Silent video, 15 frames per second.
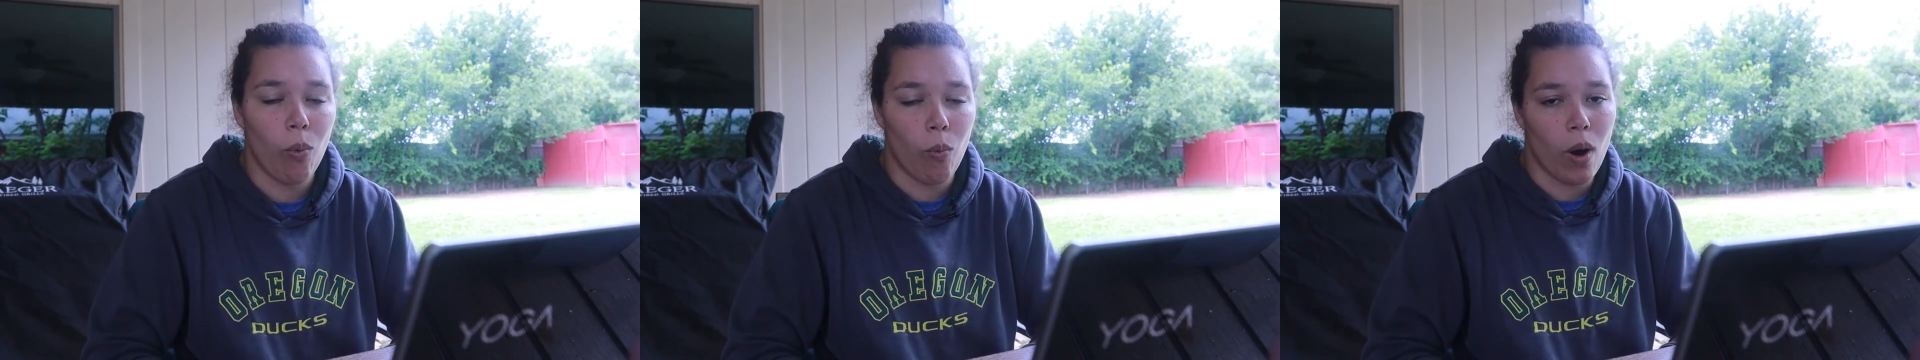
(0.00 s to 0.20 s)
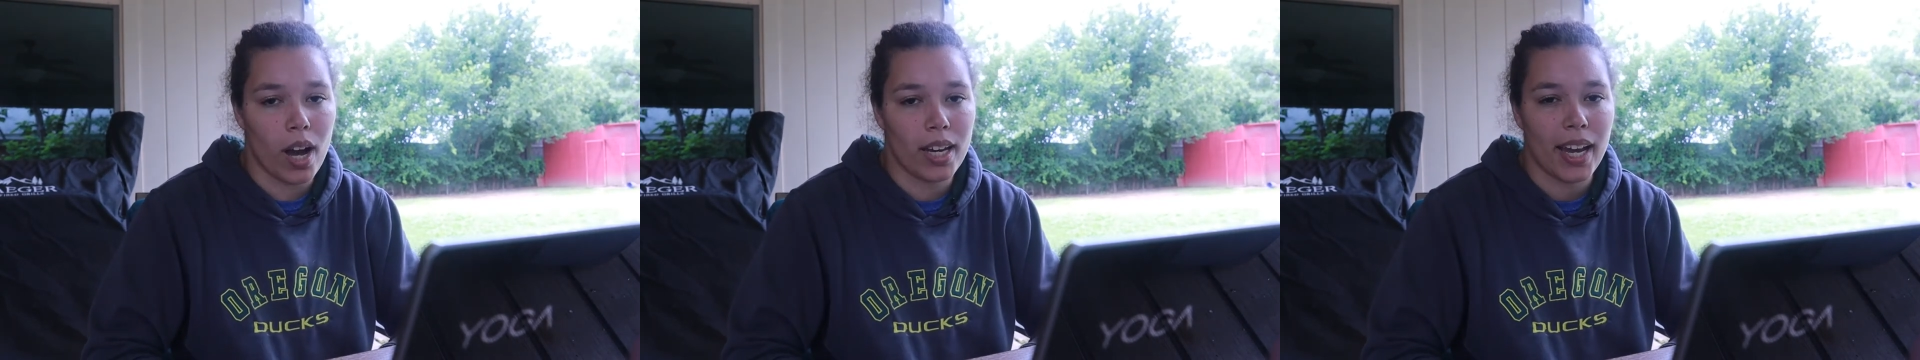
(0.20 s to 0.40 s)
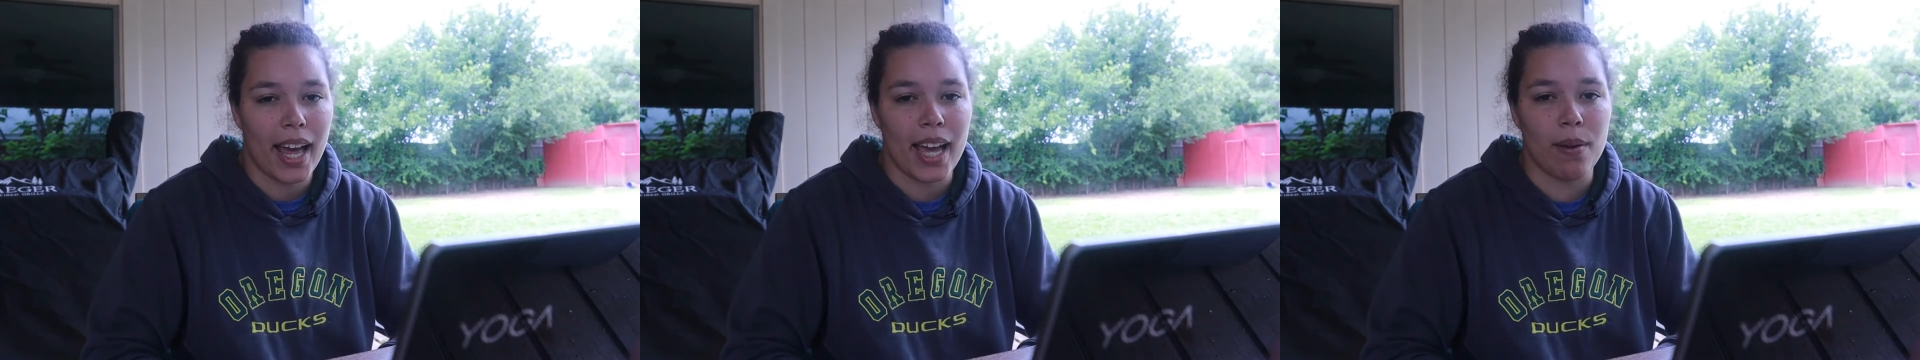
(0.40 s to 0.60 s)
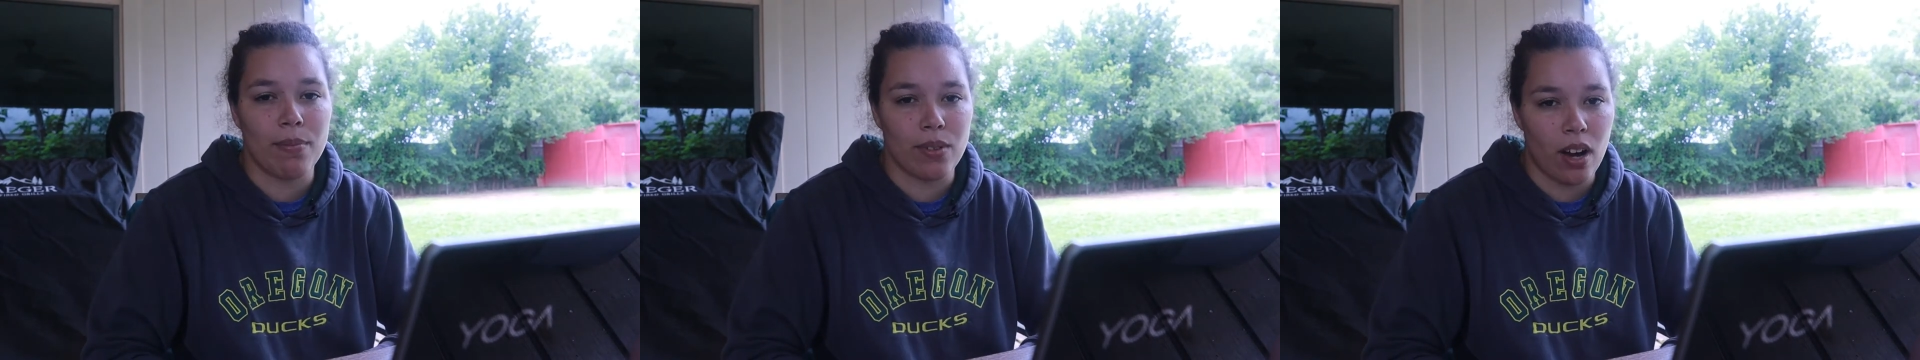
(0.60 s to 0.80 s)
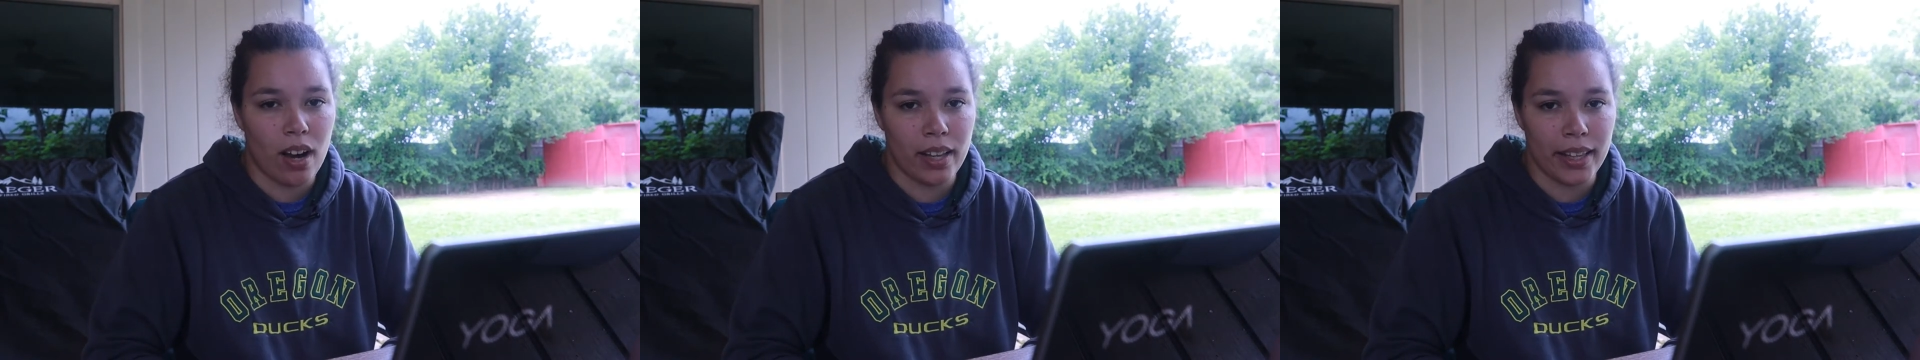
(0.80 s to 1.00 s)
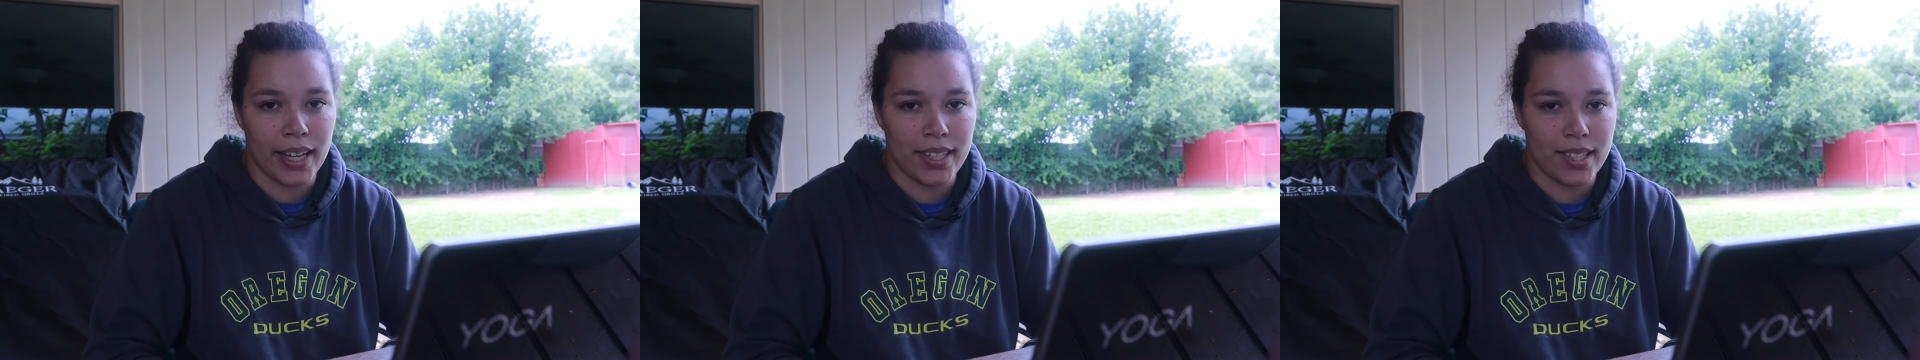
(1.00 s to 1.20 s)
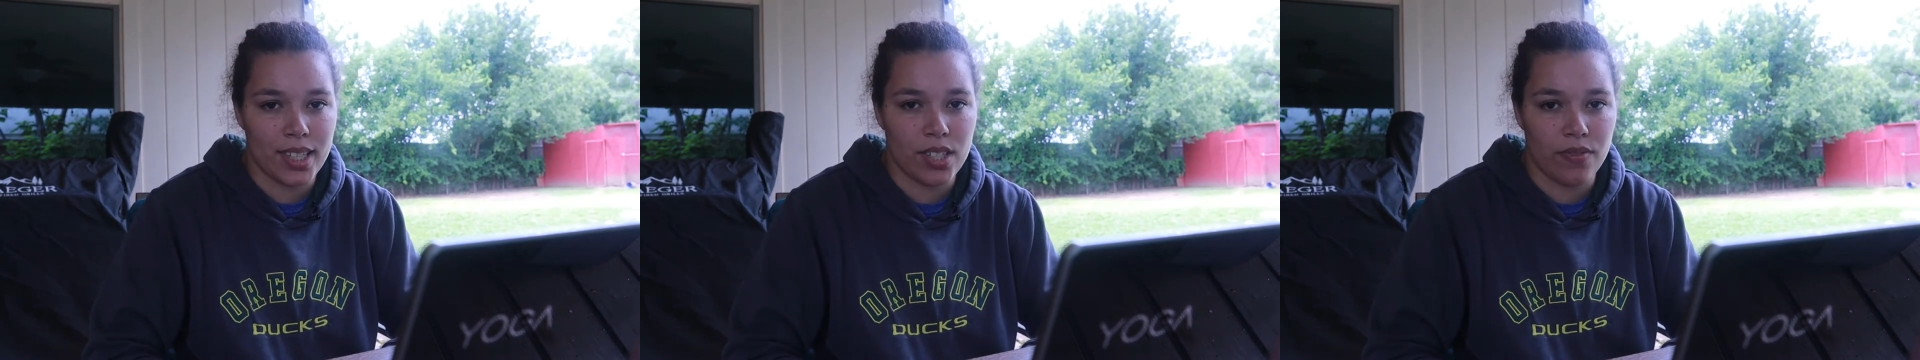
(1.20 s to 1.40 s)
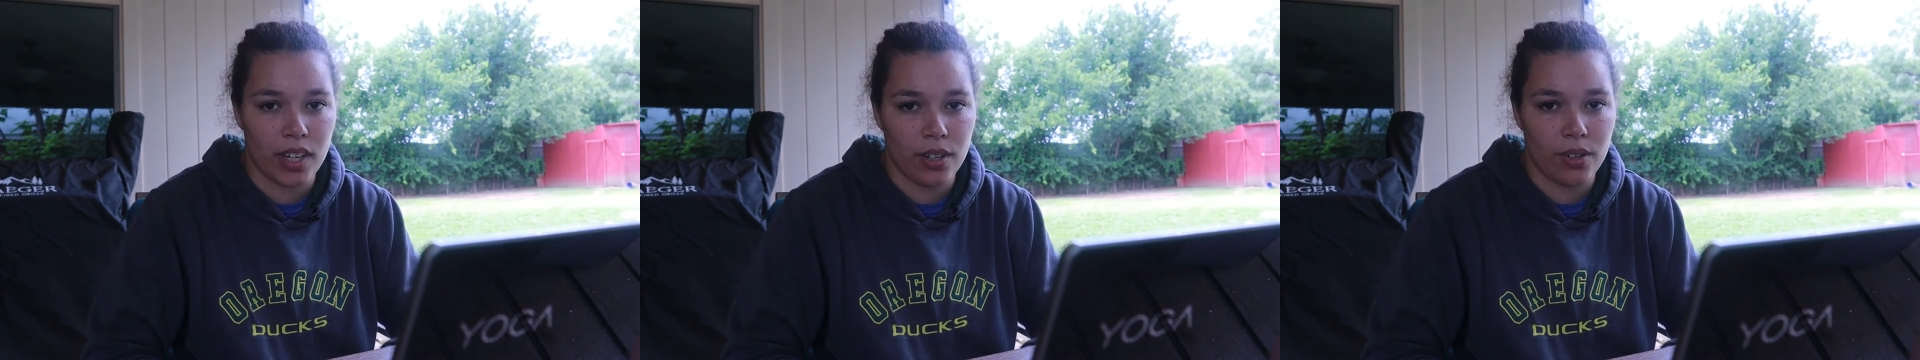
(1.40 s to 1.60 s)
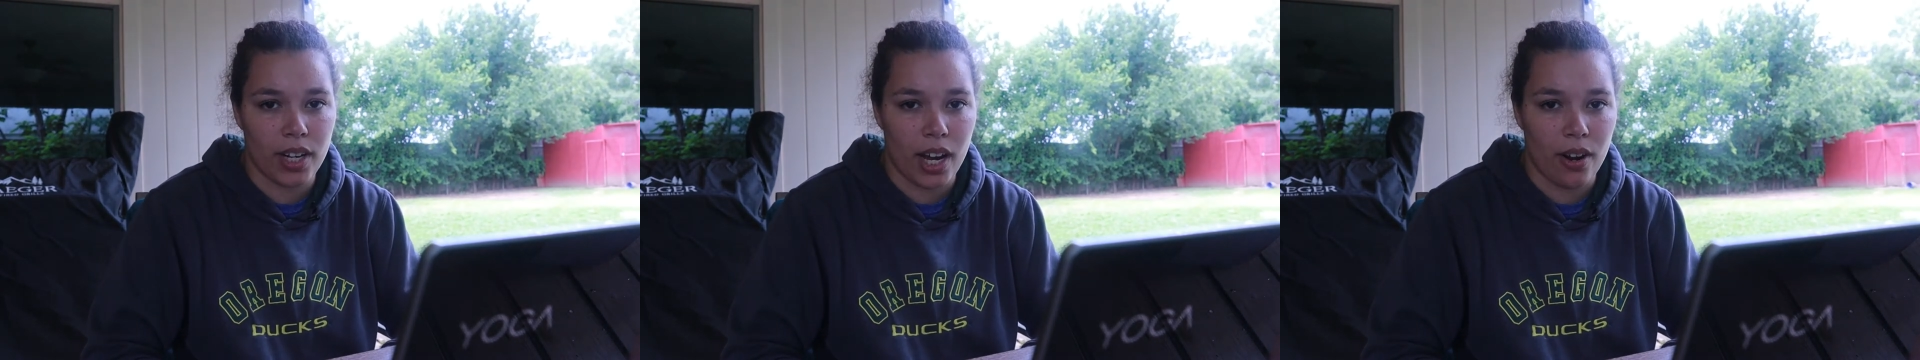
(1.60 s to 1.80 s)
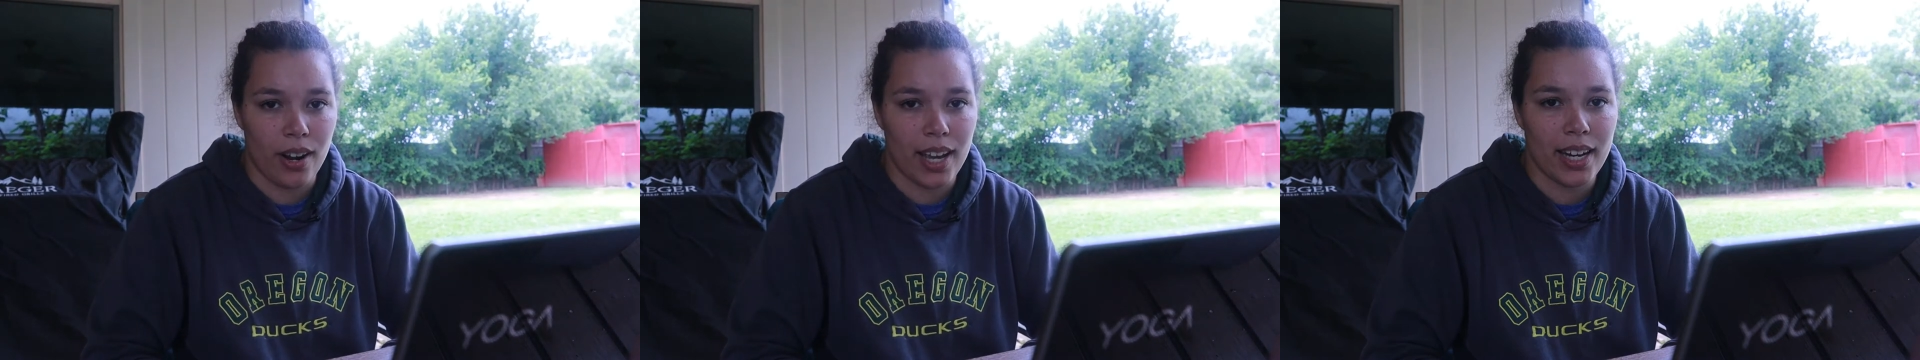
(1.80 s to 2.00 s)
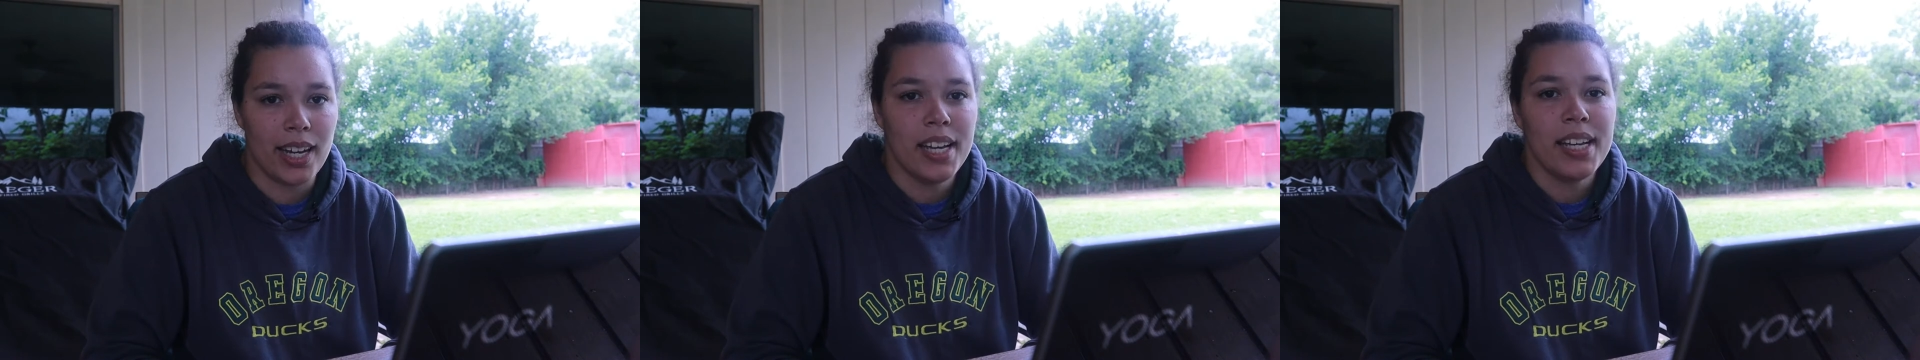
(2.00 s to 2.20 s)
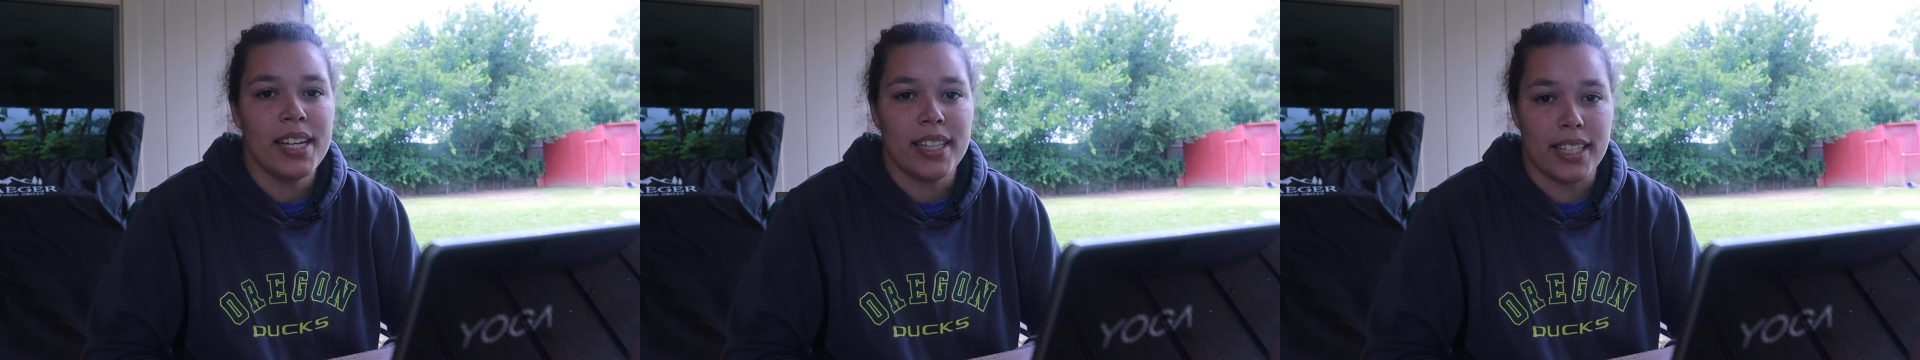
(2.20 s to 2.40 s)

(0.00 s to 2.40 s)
One, I am not a licensed veterinarian.